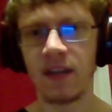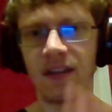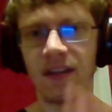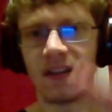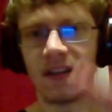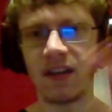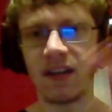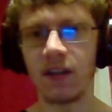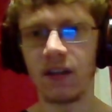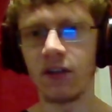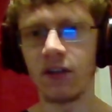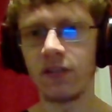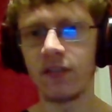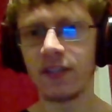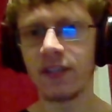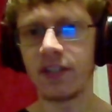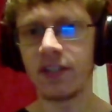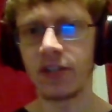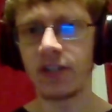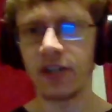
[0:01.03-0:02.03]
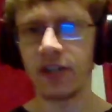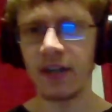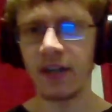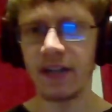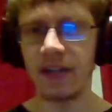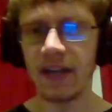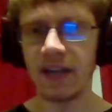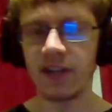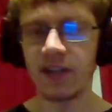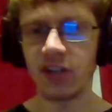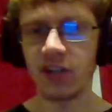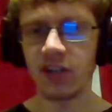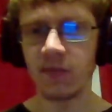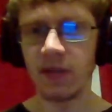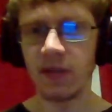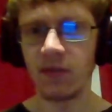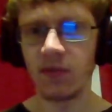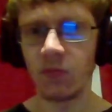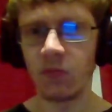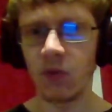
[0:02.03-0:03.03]
Hello, this is Shade Ketchum,
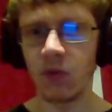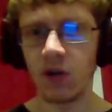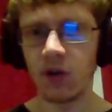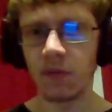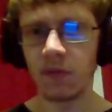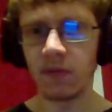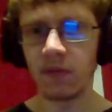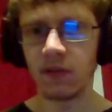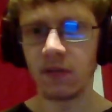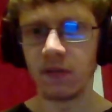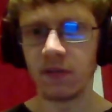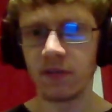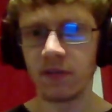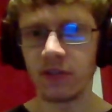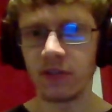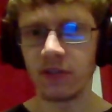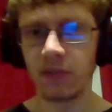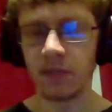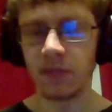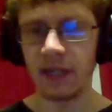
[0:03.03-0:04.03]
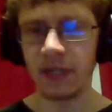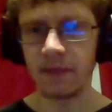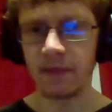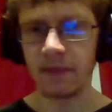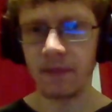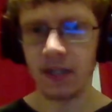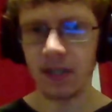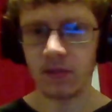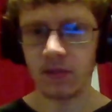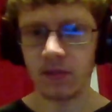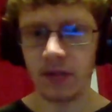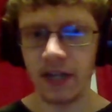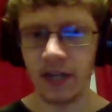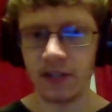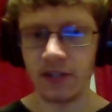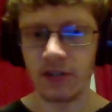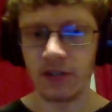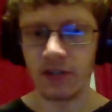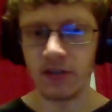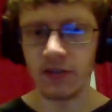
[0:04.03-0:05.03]
and welcome to my next
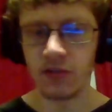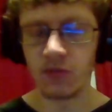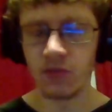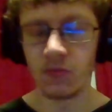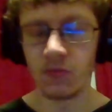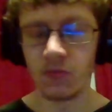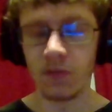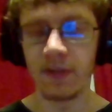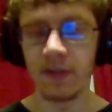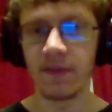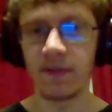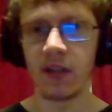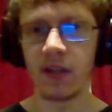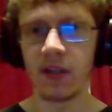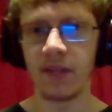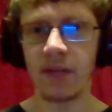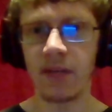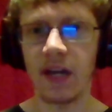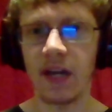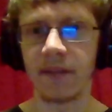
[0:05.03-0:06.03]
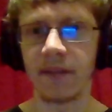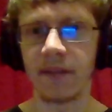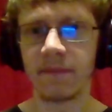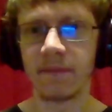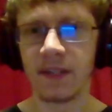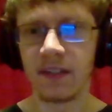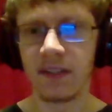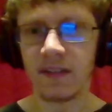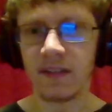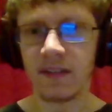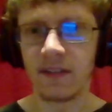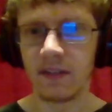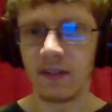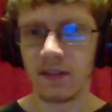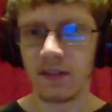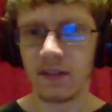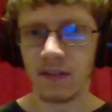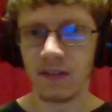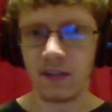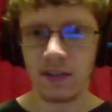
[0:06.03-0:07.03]
reaction to RWBY Volume 9.
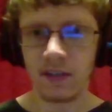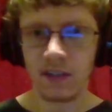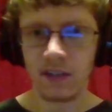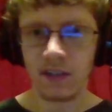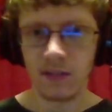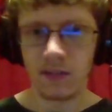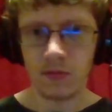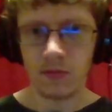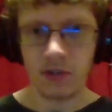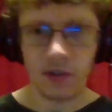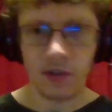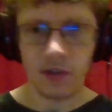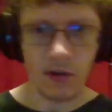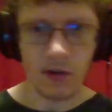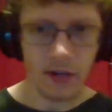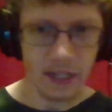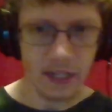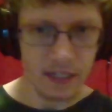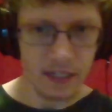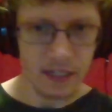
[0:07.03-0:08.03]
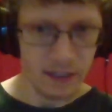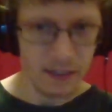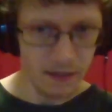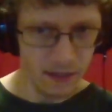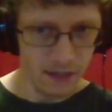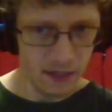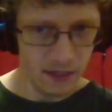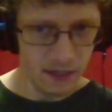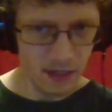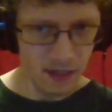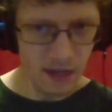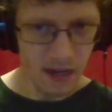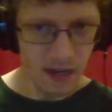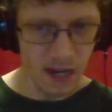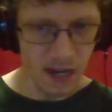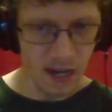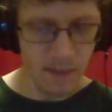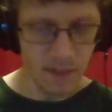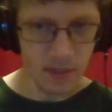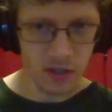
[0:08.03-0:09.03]
We're starting
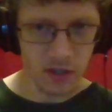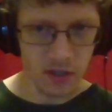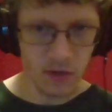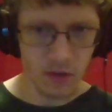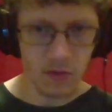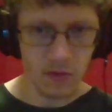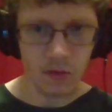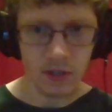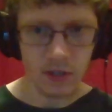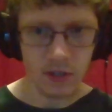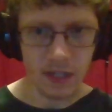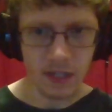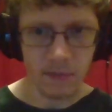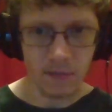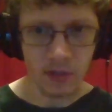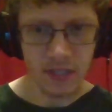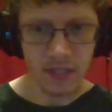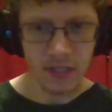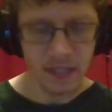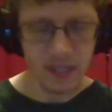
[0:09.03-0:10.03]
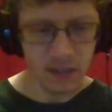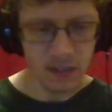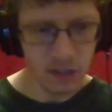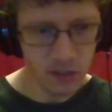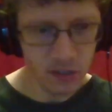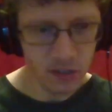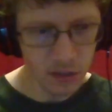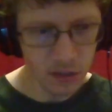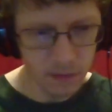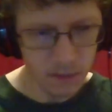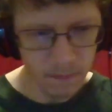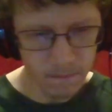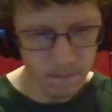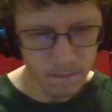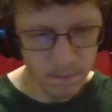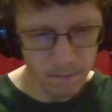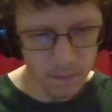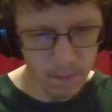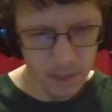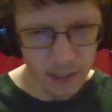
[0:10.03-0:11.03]
episode, or chapter 6,
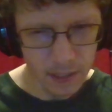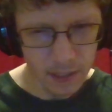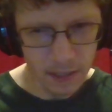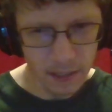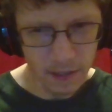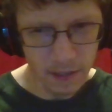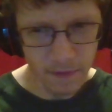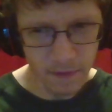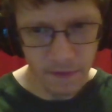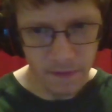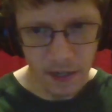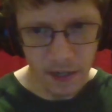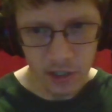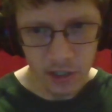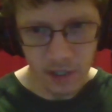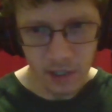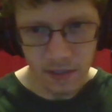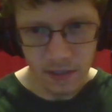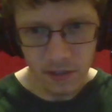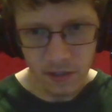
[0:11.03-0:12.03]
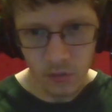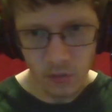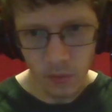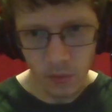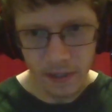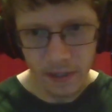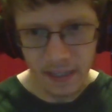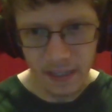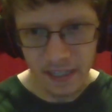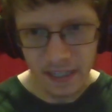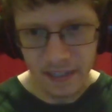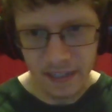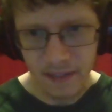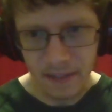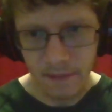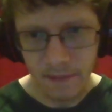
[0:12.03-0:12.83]
Confessions Within...